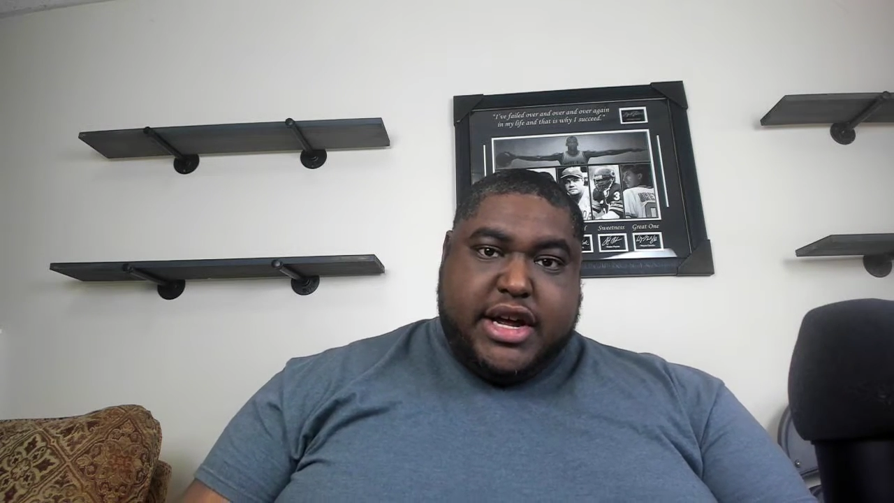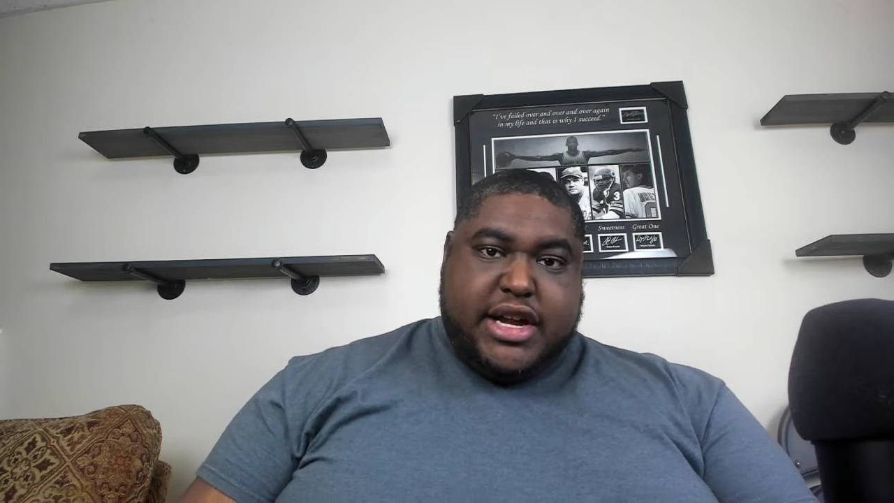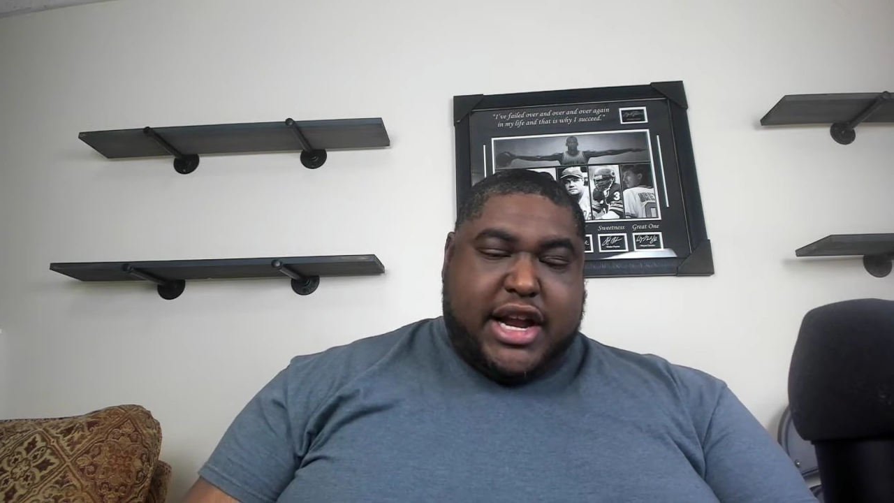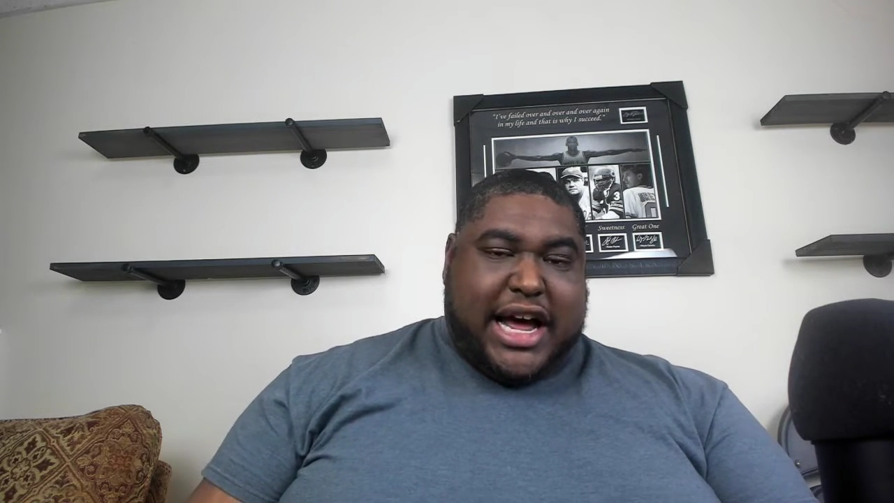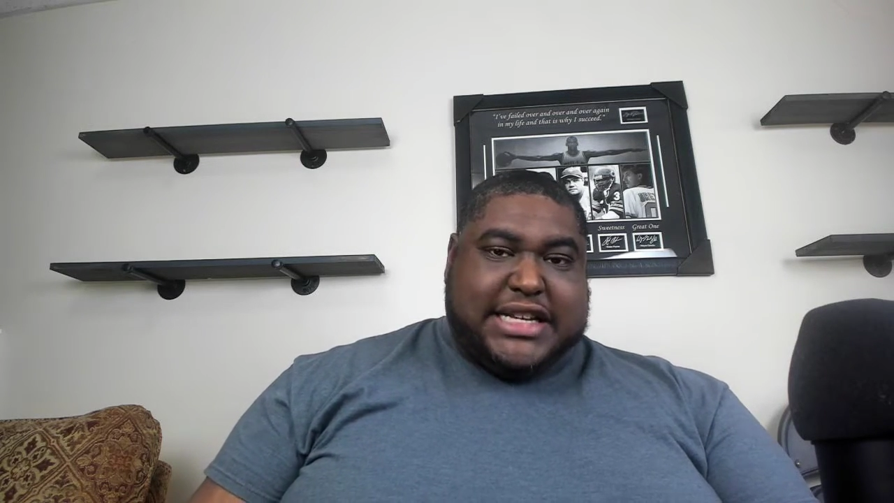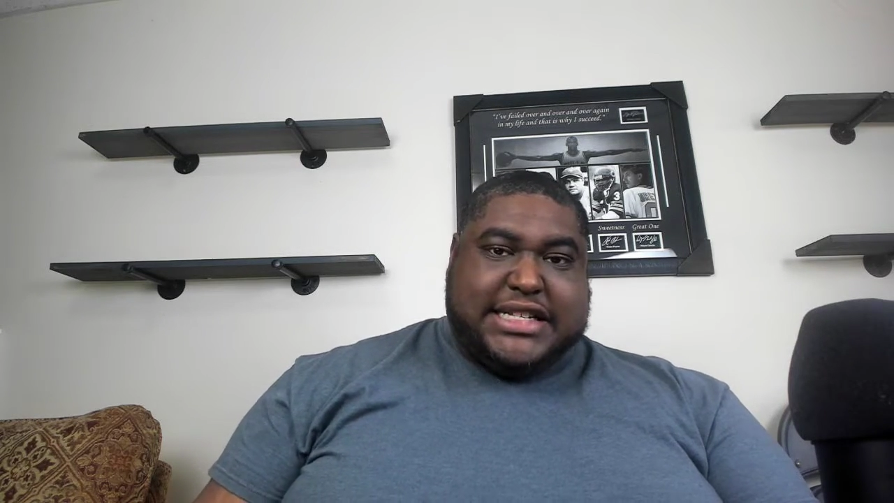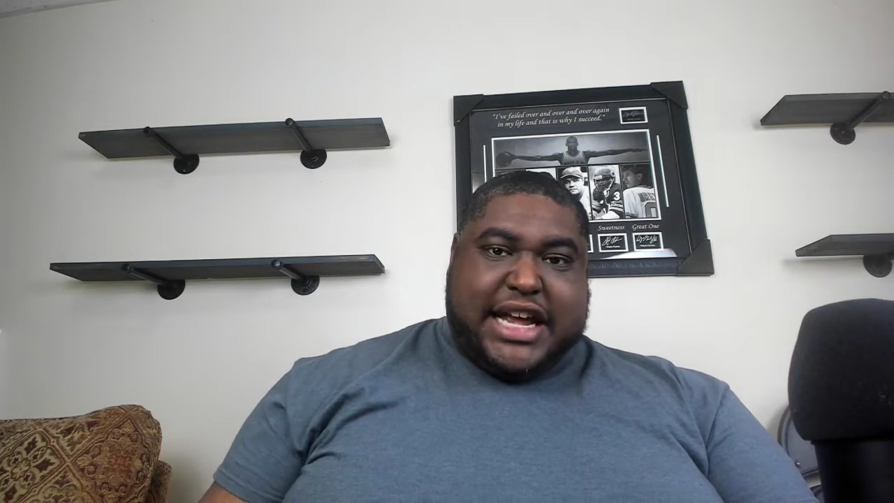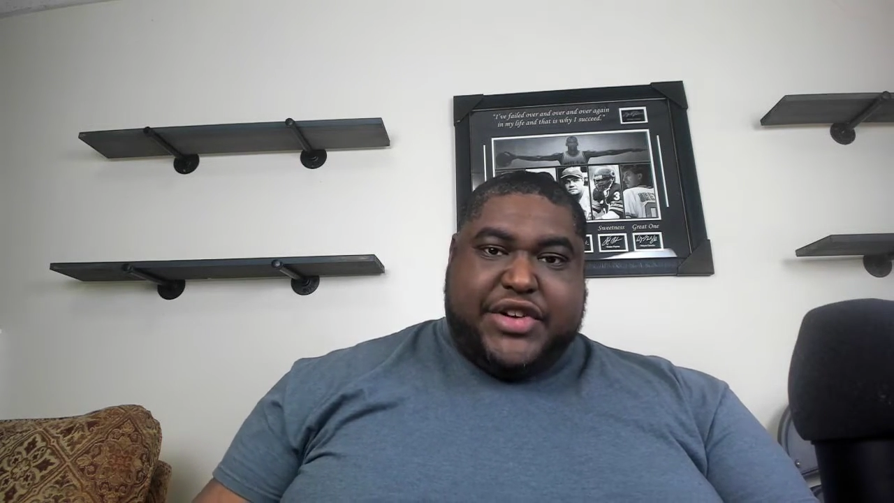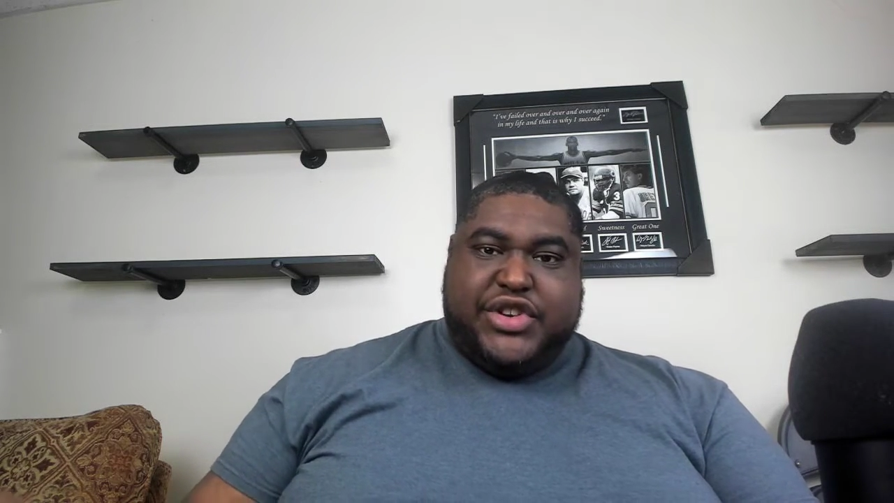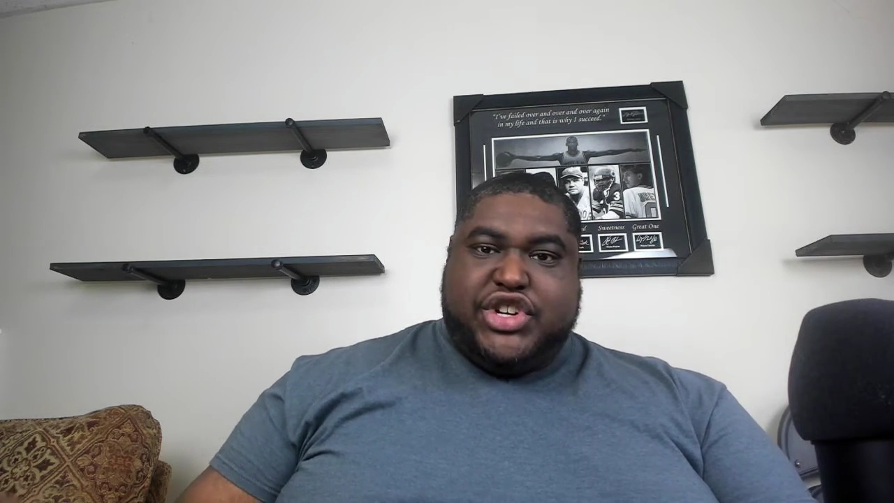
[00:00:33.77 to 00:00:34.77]
Now, I
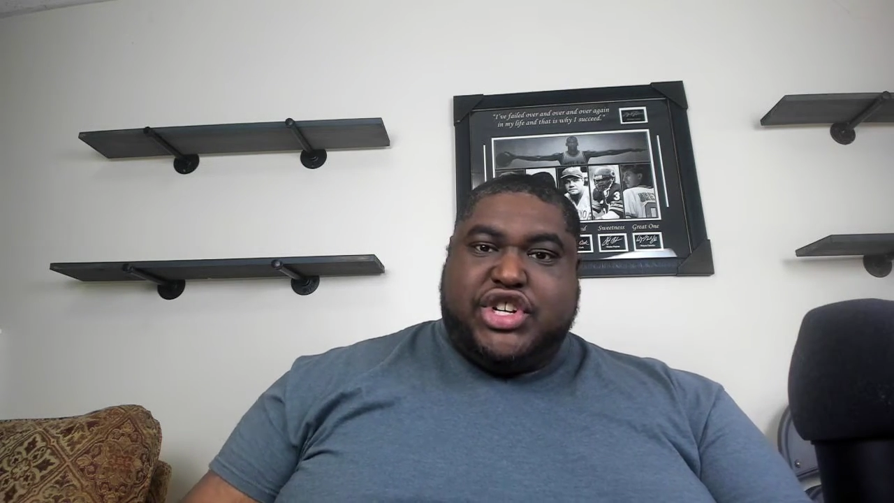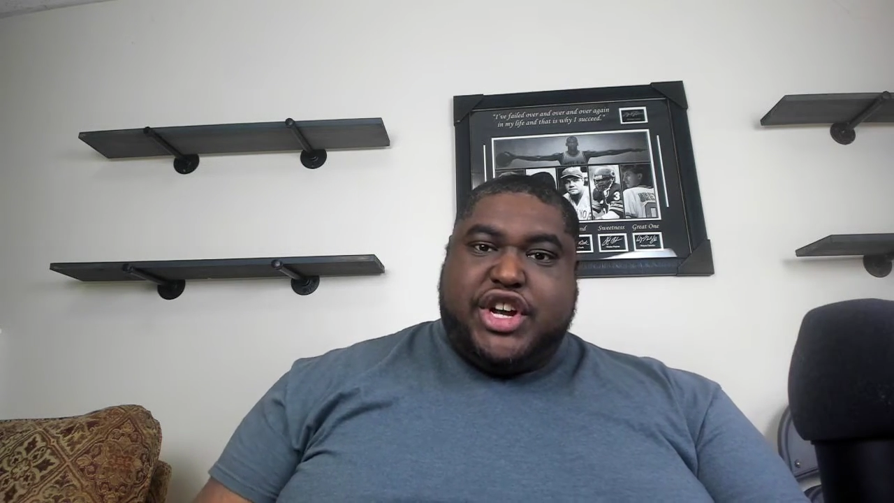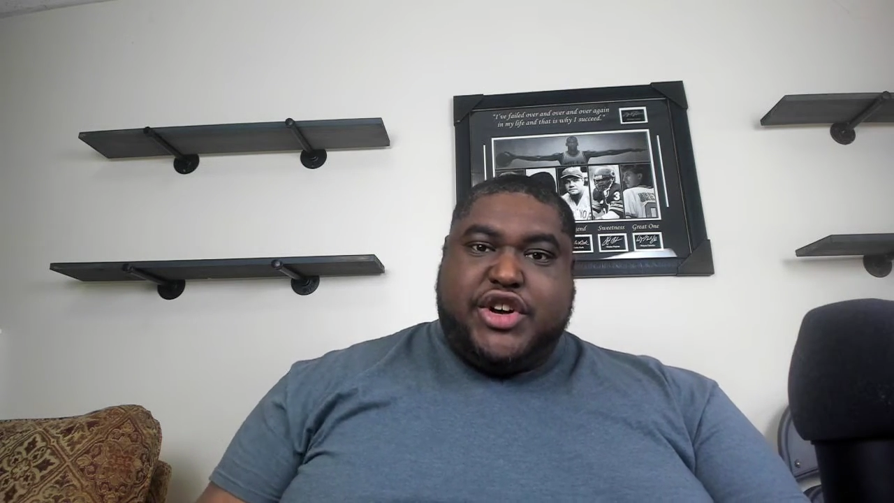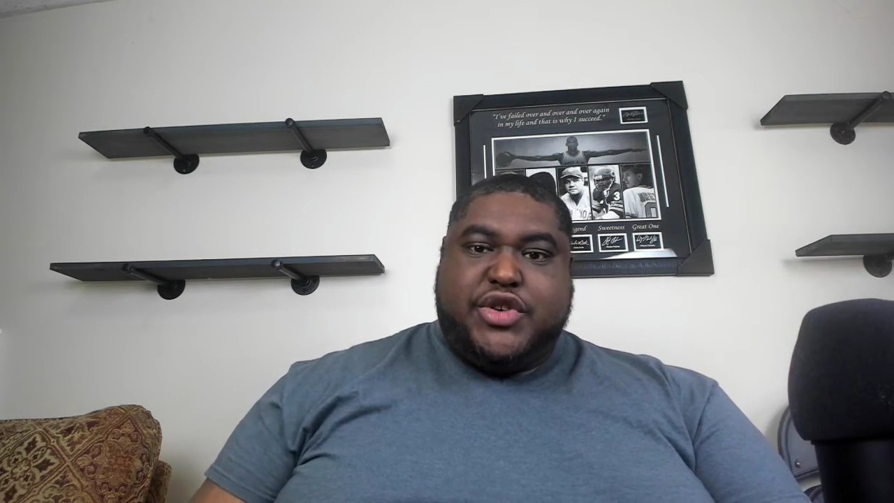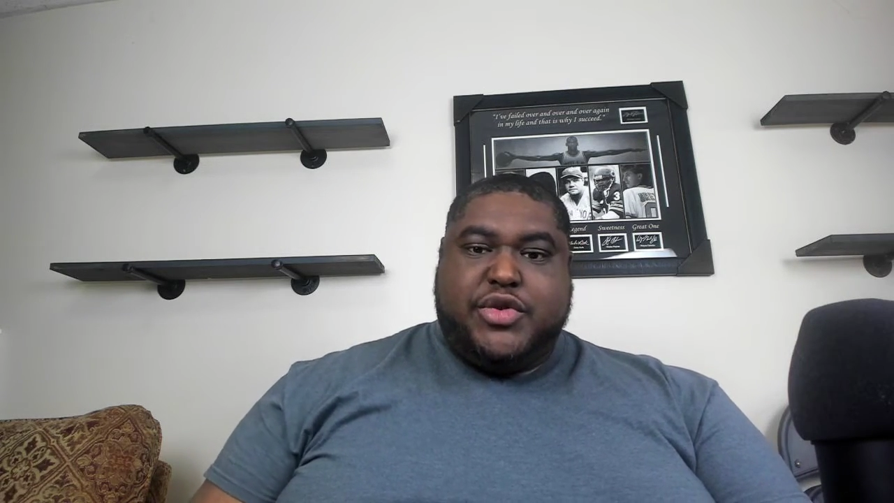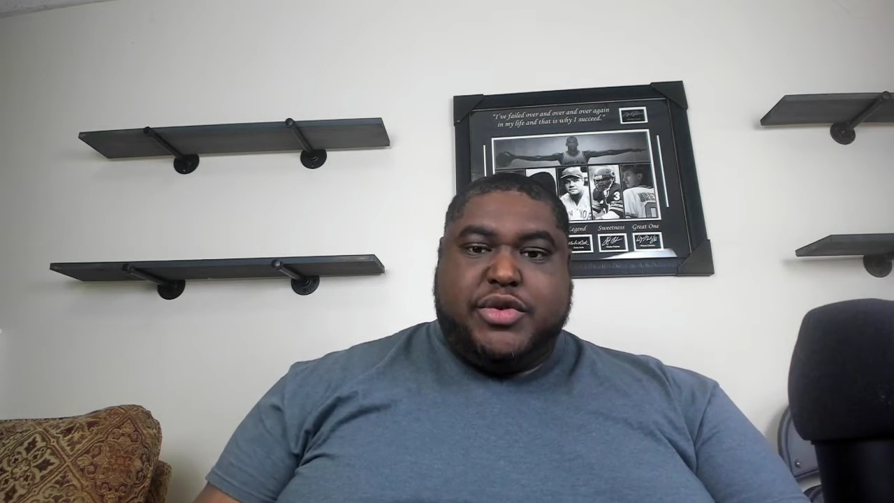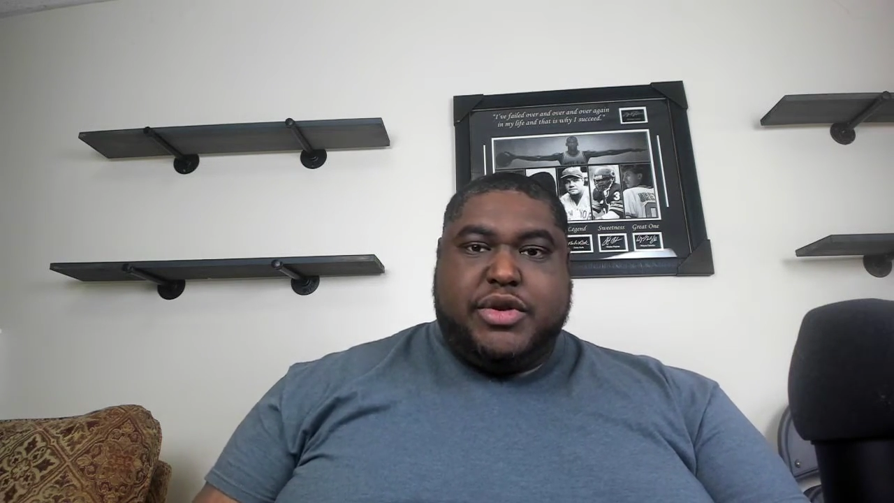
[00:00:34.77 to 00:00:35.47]
sat on the show,